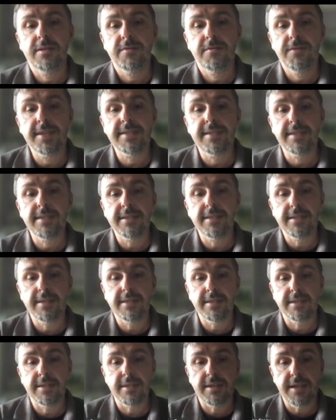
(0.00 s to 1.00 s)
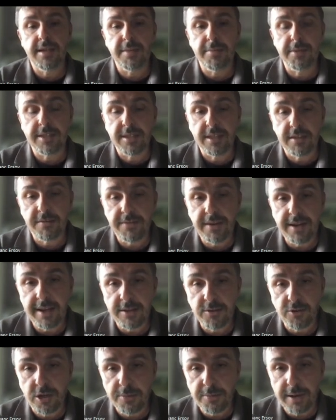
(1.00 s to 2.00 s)
fixes the elements in the
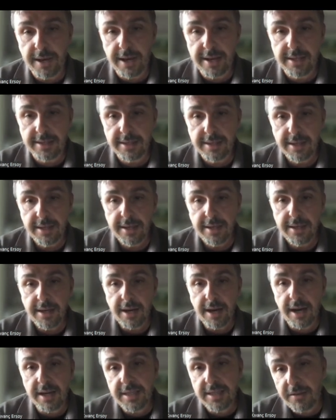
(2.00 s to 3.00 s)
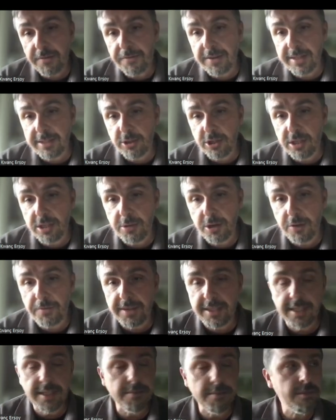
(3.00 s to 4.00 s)
finite group, and other field
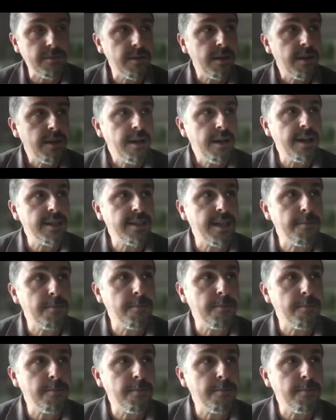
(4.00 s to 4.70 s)
automorphism has a